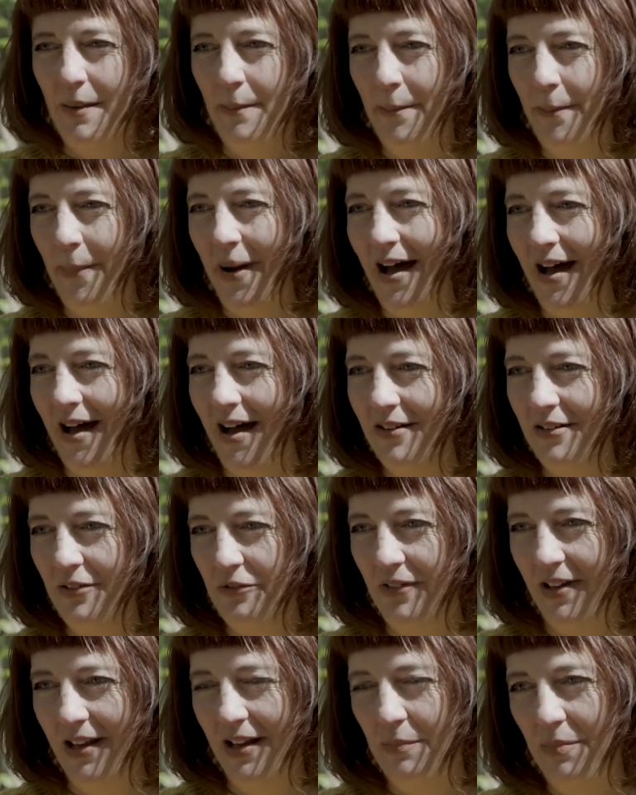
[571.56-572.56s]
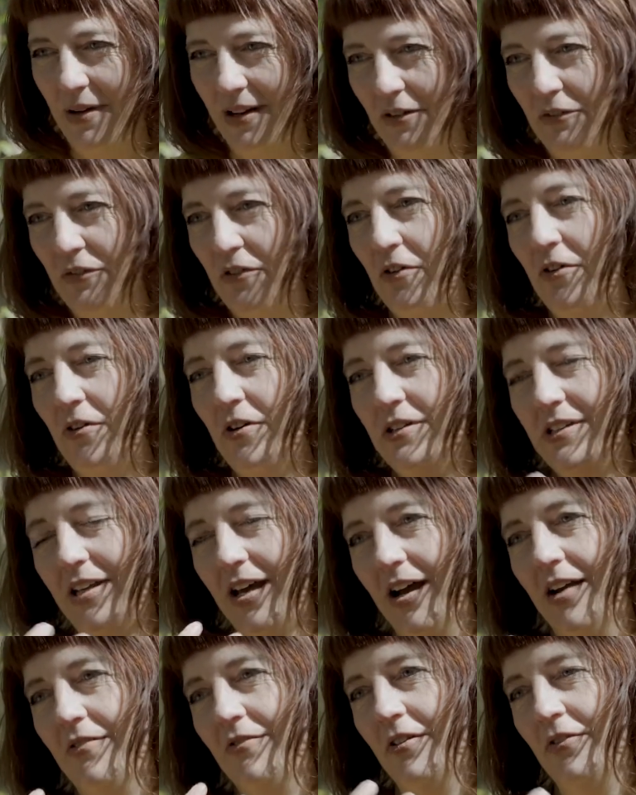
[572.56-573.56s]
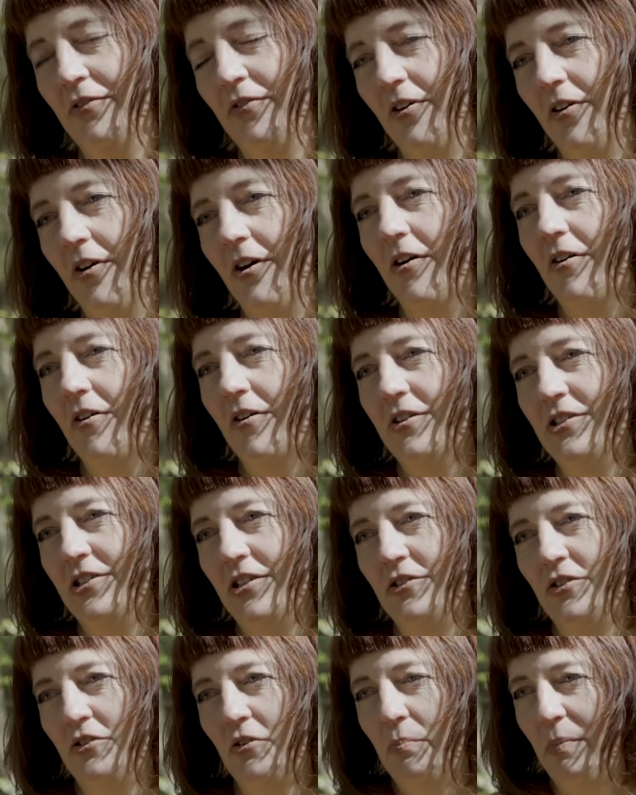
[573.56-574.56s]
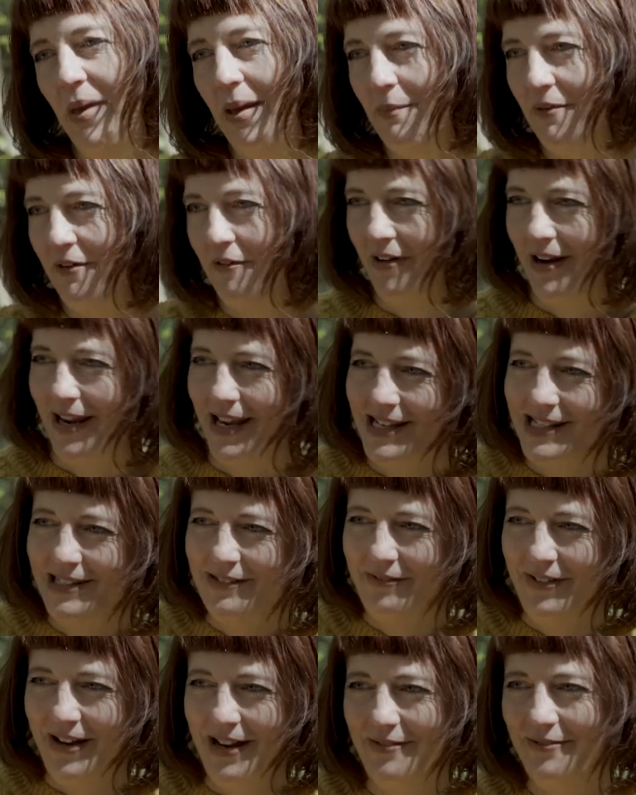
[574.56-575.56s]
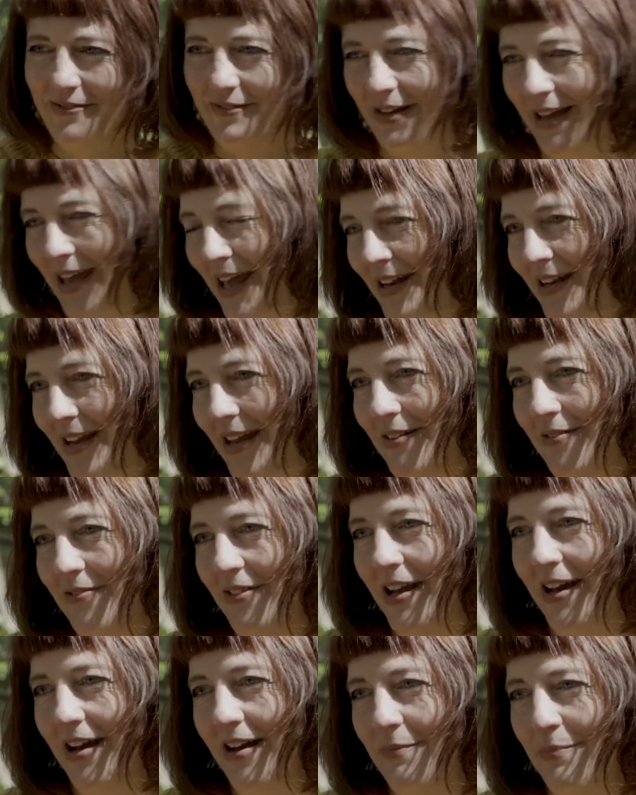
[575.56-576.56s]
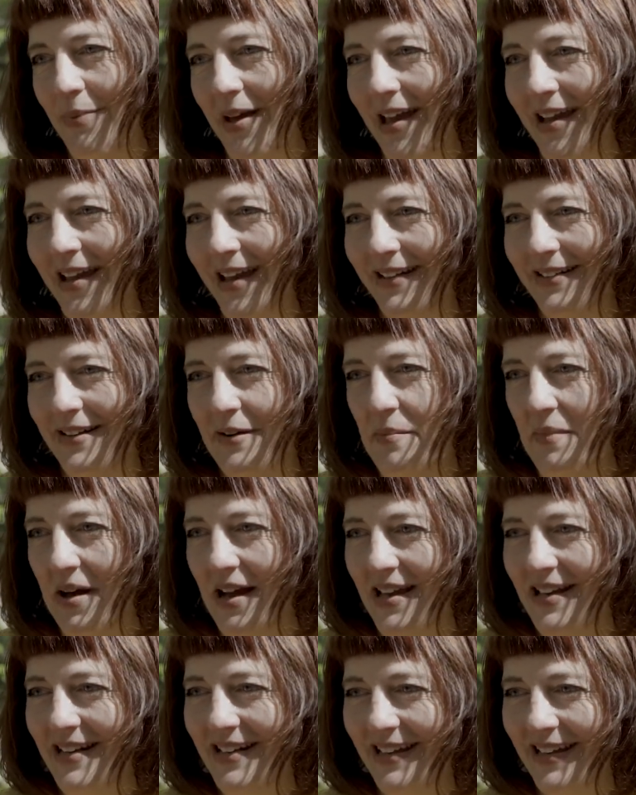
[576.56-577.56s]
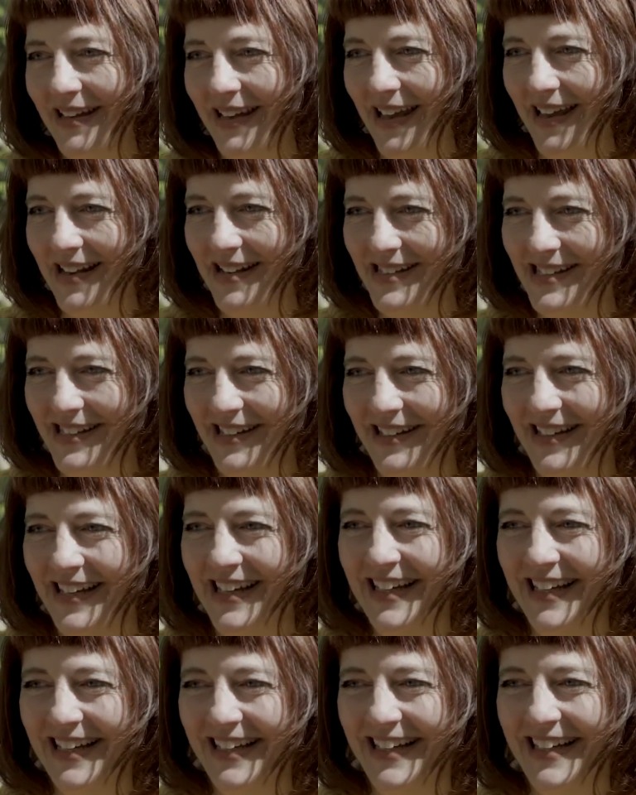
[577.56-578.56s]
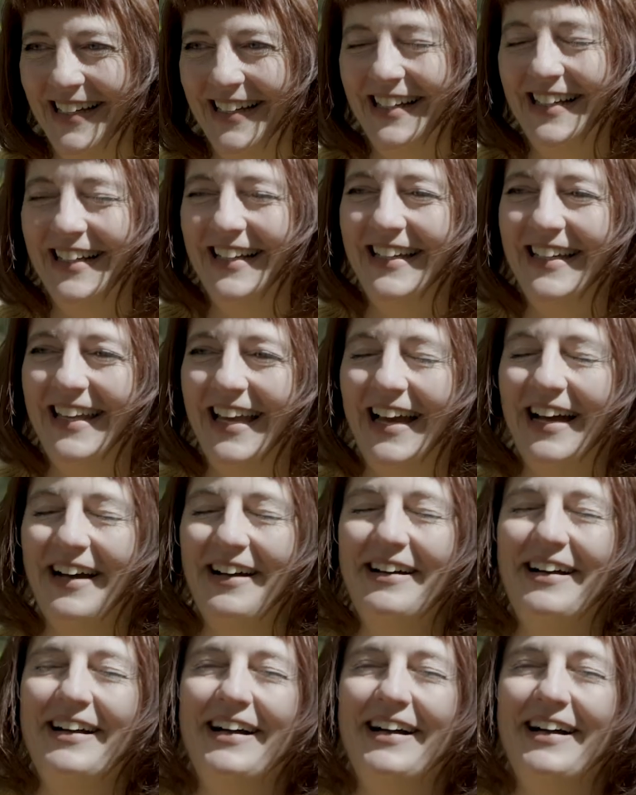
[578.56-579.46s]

part of it. But of course, I refer also to memories, and then we are back at the mind again. So, yeah.